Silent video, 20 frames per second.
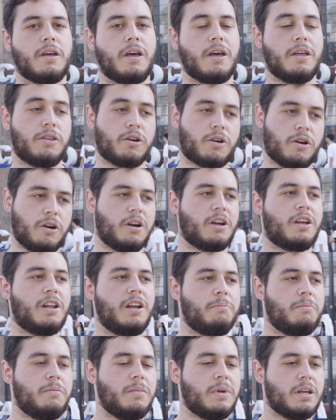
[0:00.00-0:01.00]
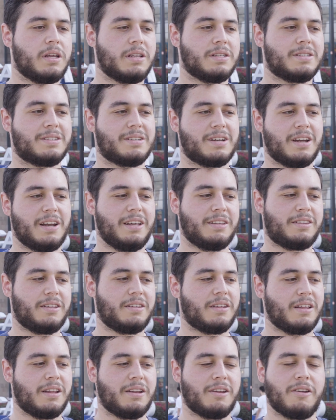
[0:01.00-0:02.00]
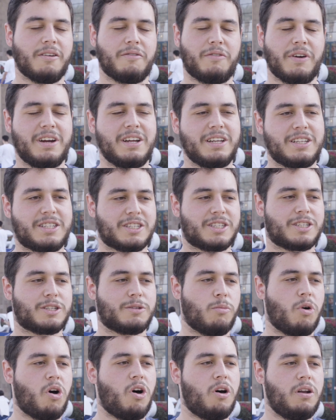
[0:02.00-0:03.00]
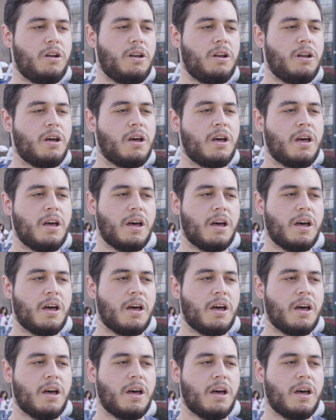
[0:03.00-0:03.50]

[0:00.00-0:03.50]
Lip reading: The curriculum is related in a very small